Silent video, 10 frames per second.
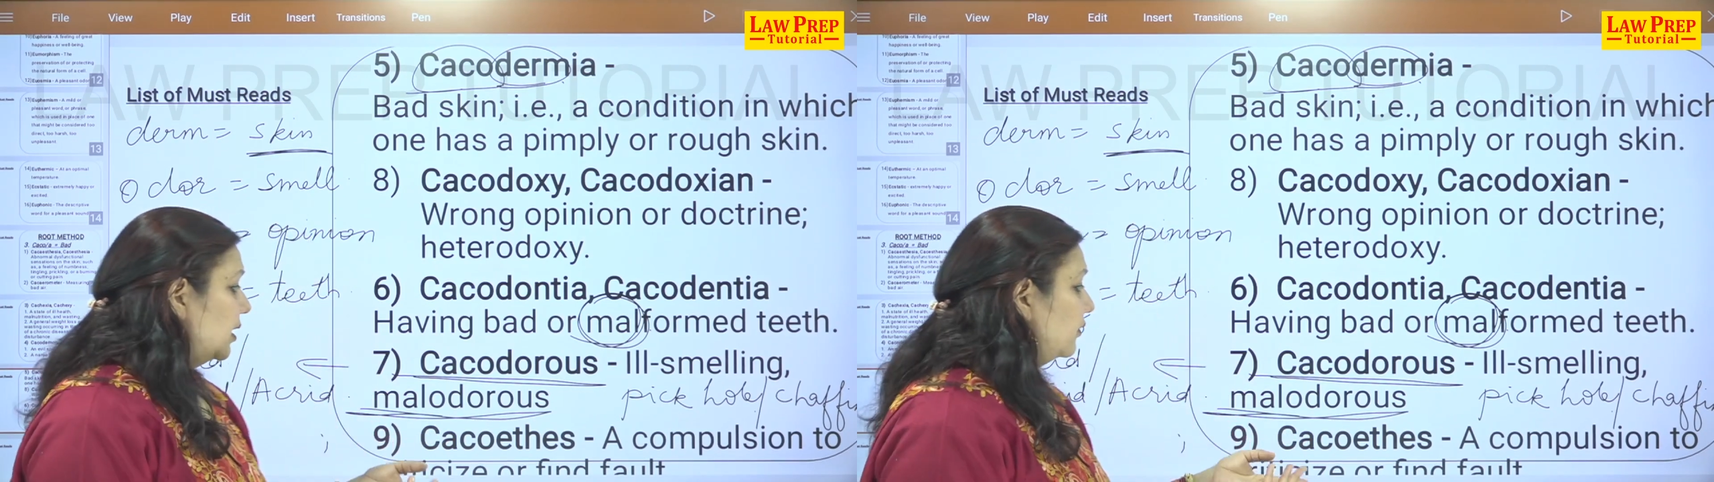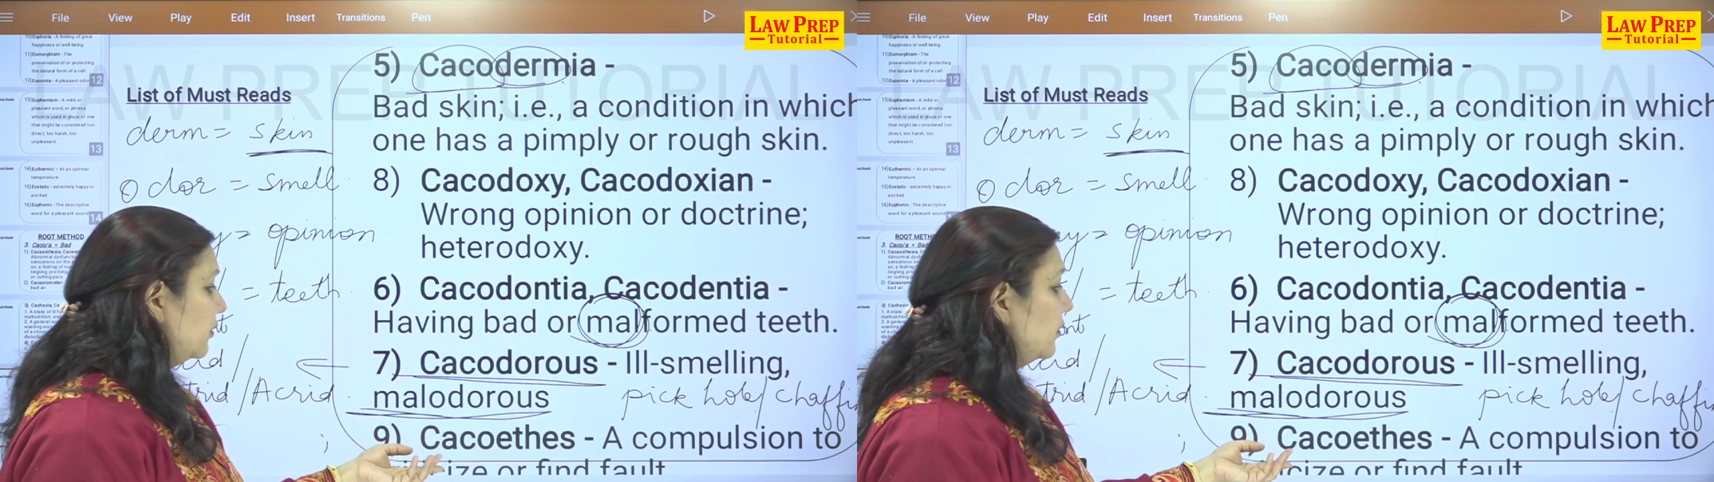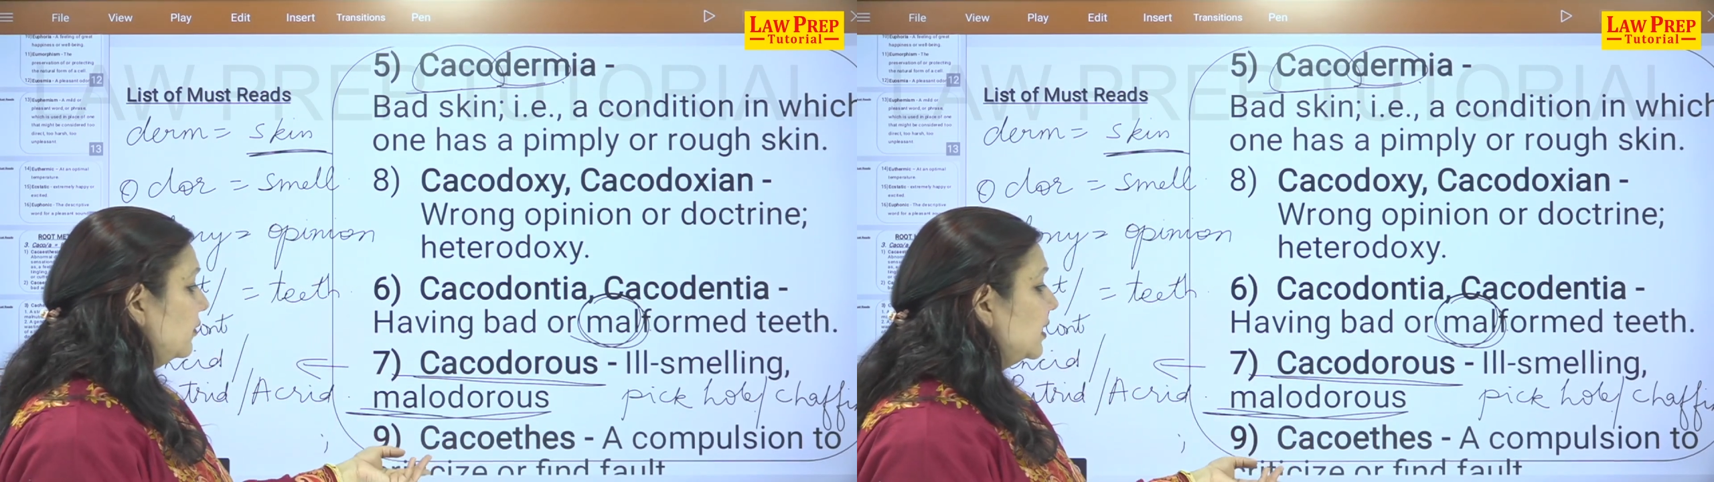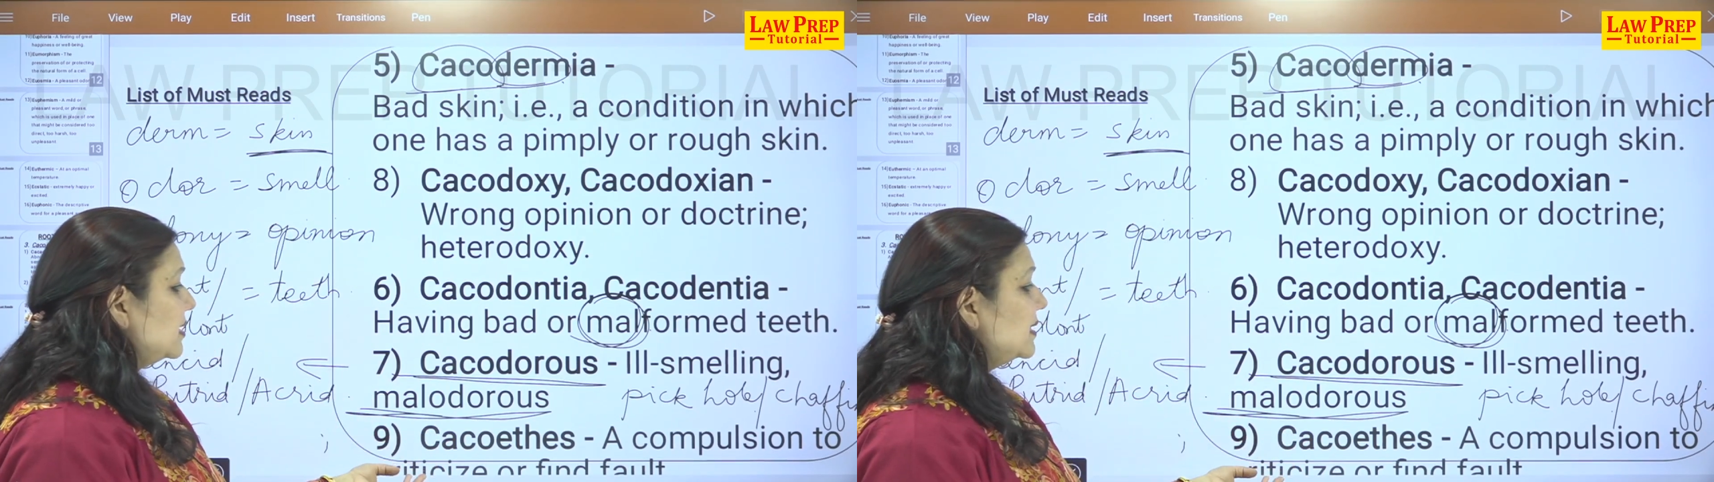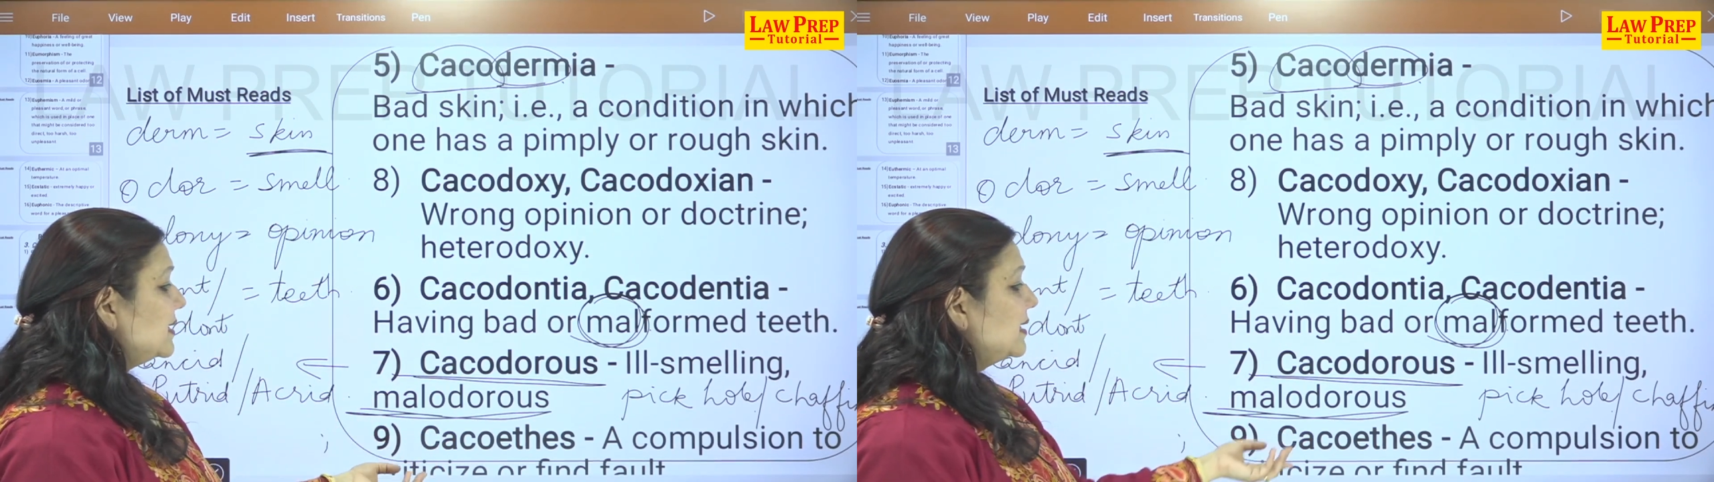So that
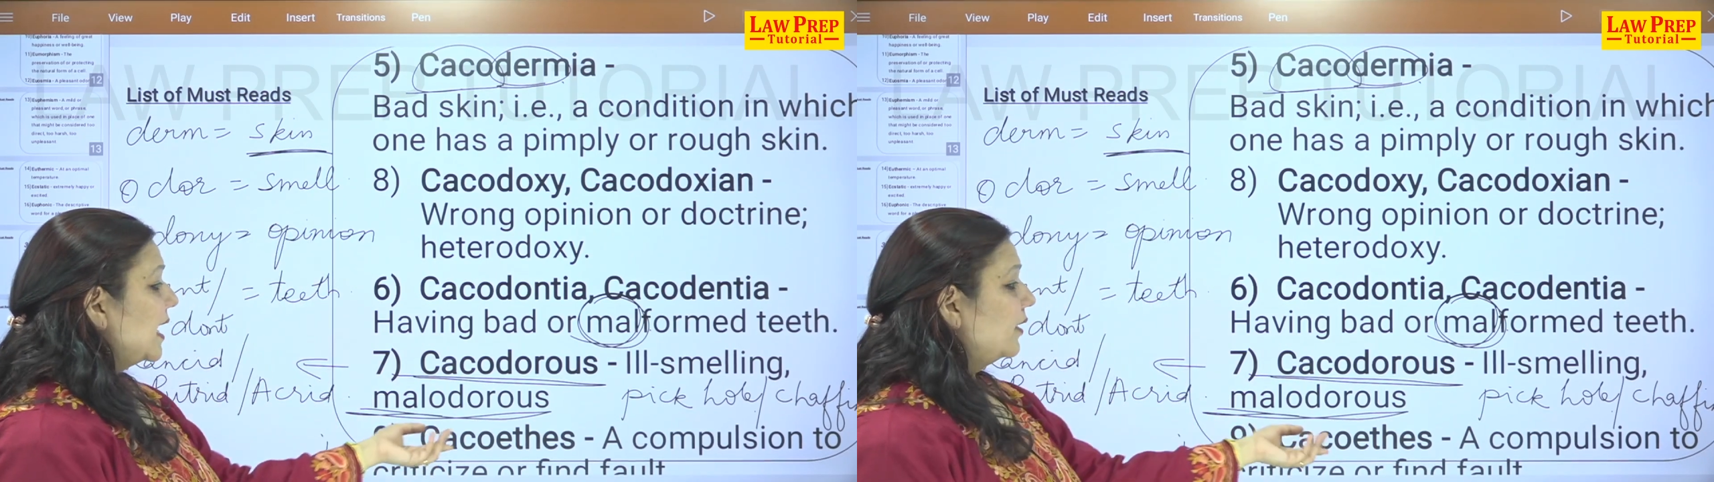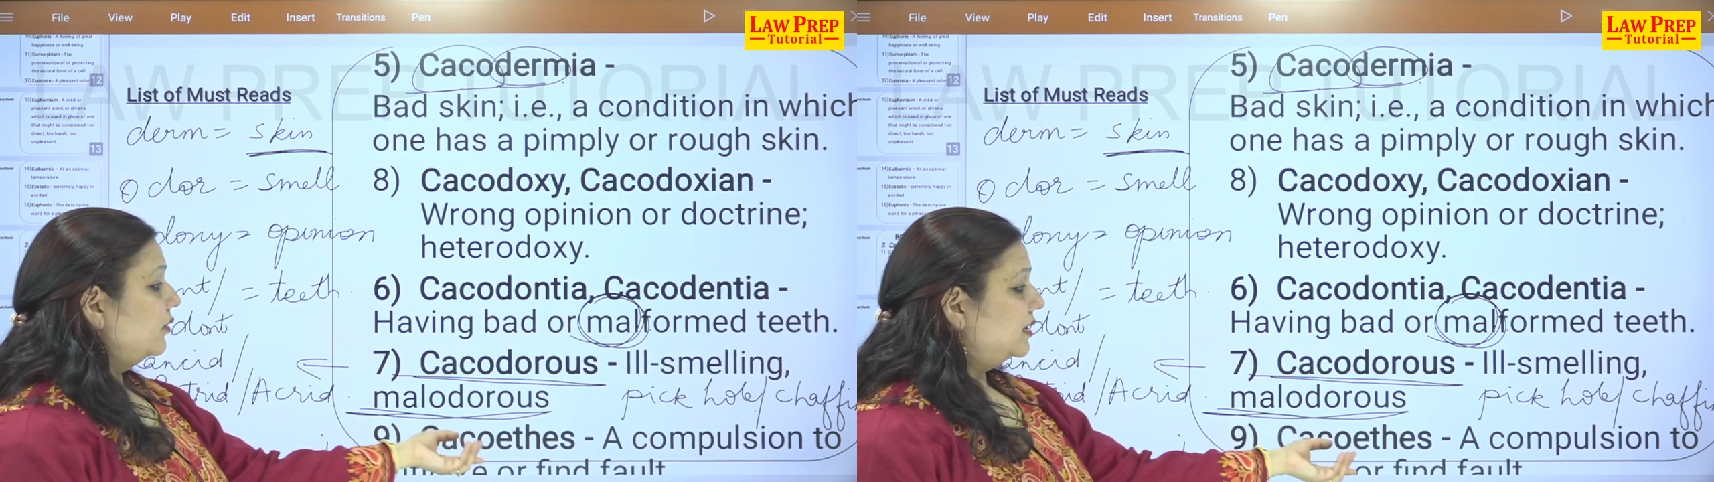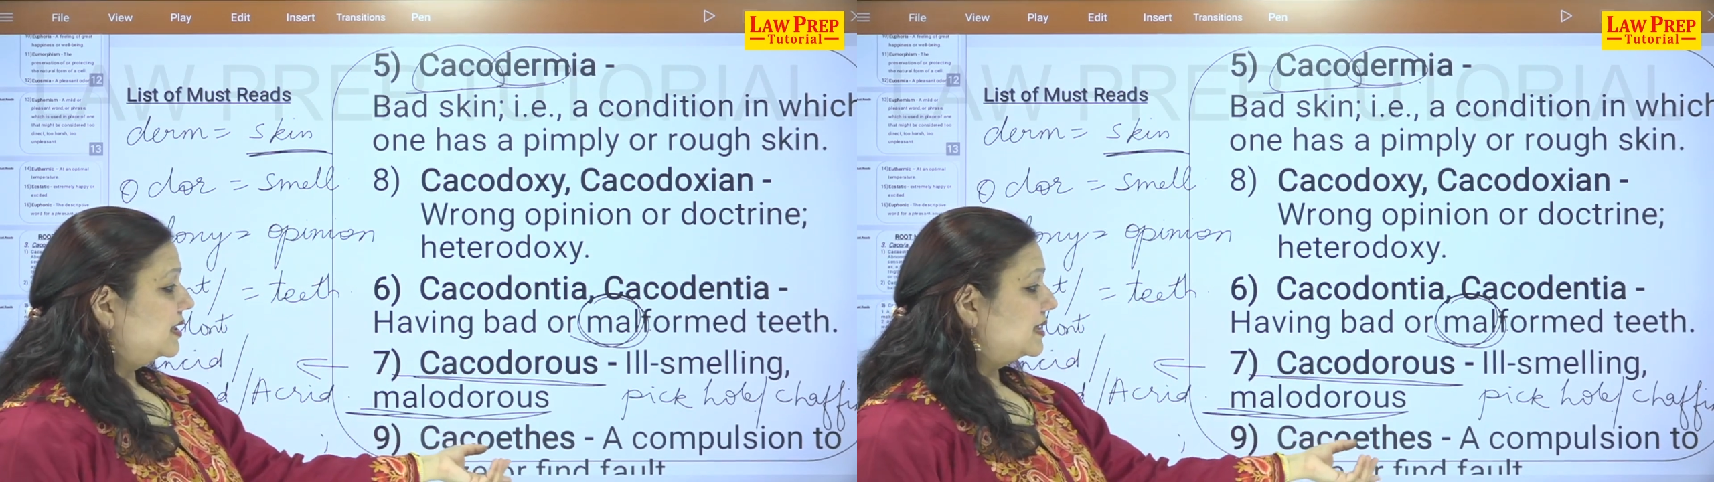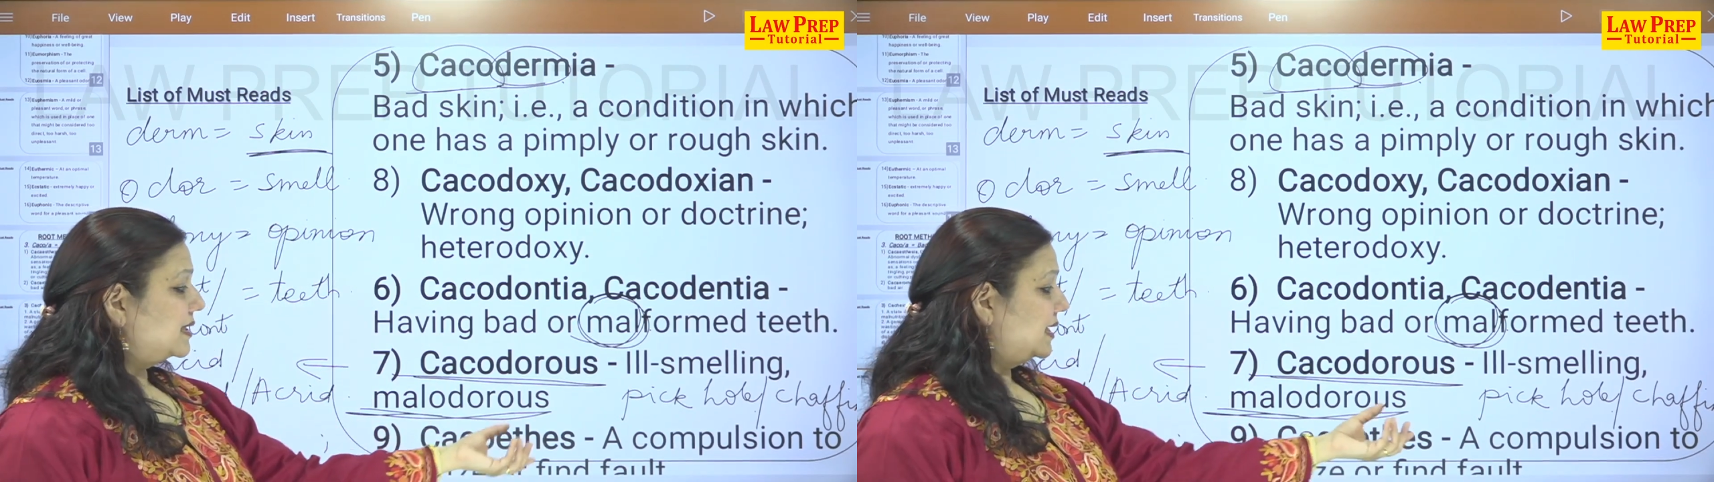is cacoethes